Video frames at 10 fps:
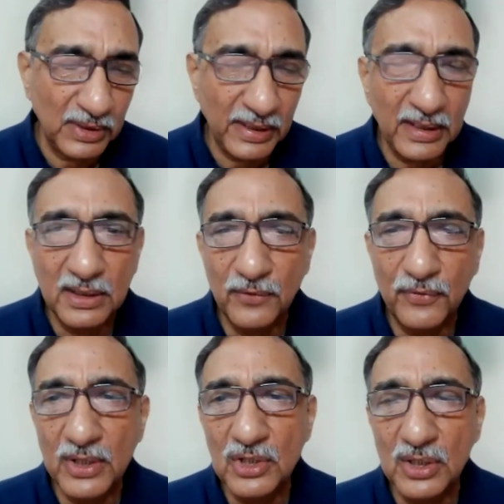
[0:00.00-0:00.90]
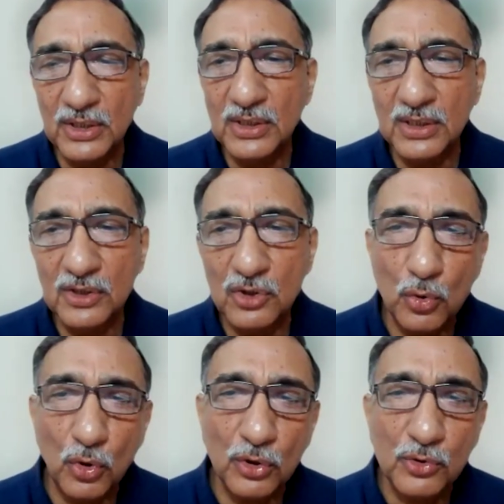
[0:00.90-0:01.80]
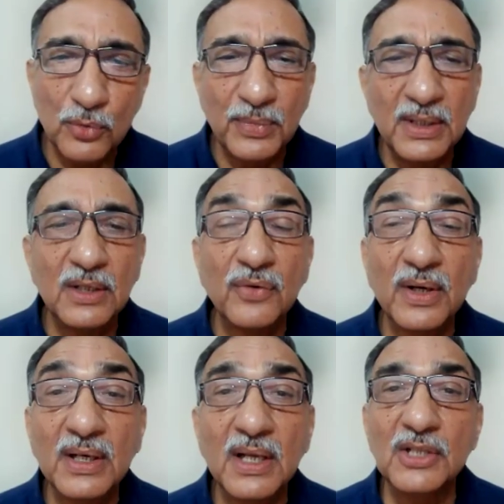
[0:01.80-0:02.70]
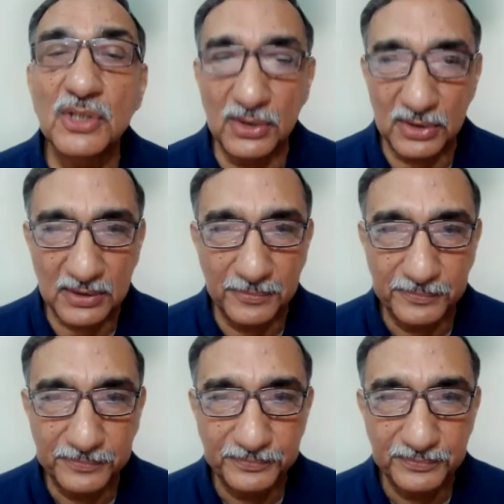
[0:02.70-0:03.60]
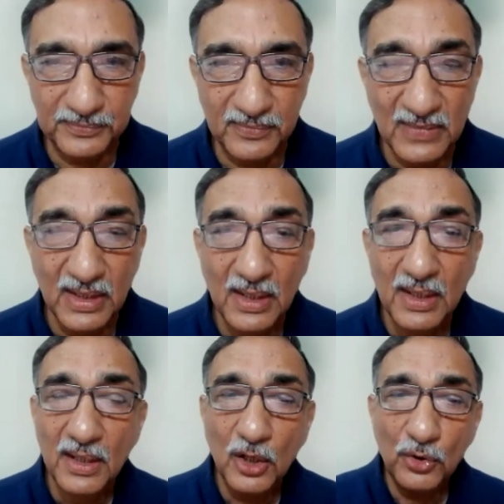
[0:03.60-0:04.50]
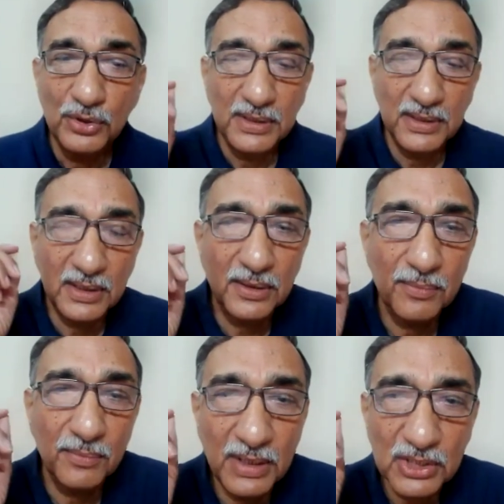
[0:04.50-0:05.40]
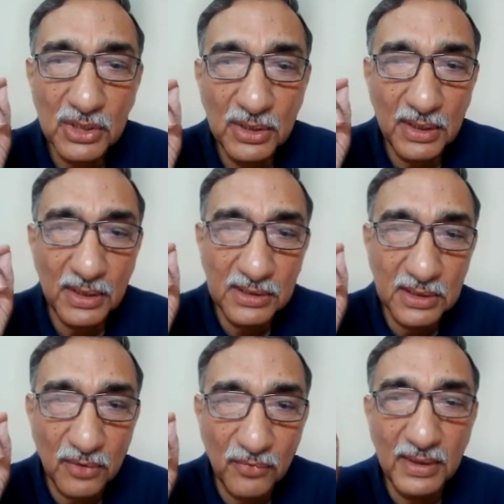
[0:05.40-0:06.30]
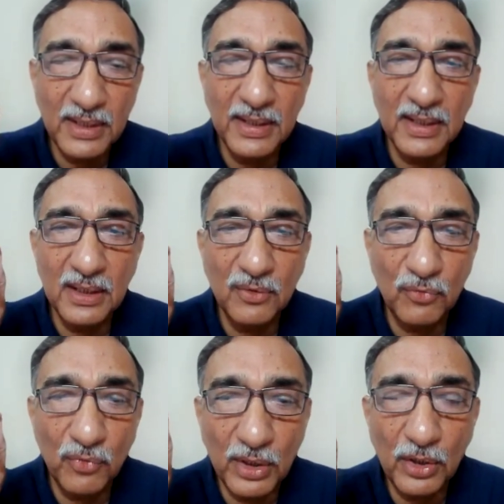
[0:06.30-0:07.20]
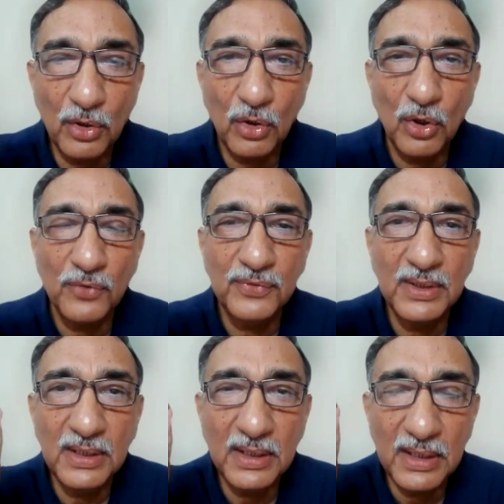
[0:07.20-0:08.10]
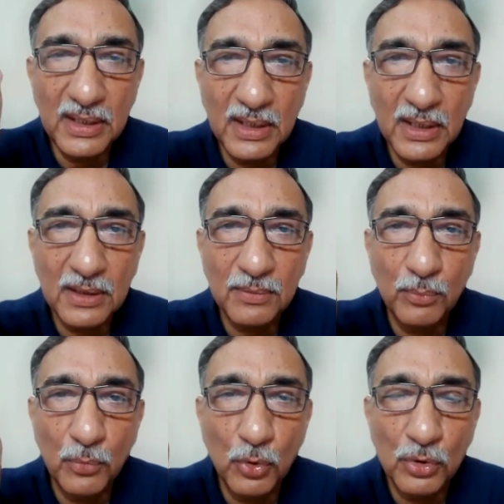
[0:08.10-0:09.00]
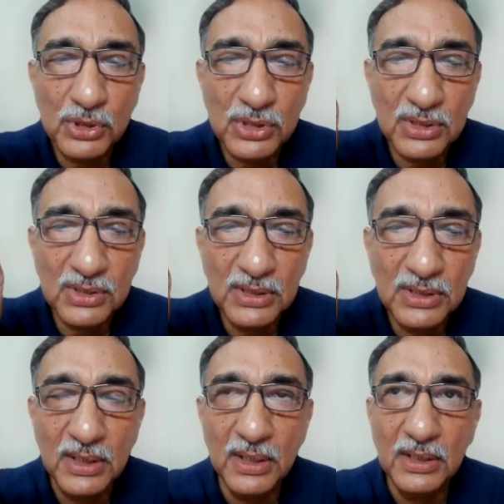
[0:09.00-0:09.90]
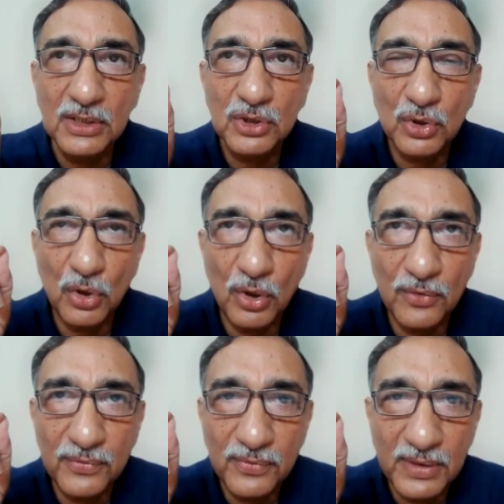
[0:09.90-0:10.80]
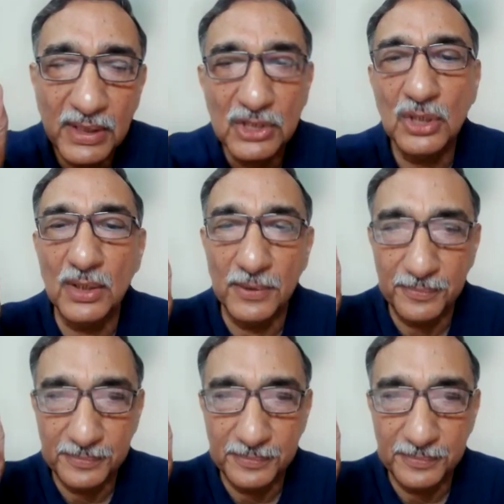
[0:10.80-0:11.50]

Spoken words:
take different religions to also mean different cultures. Now, here, Master is revealing one of the innermost secrets of nature.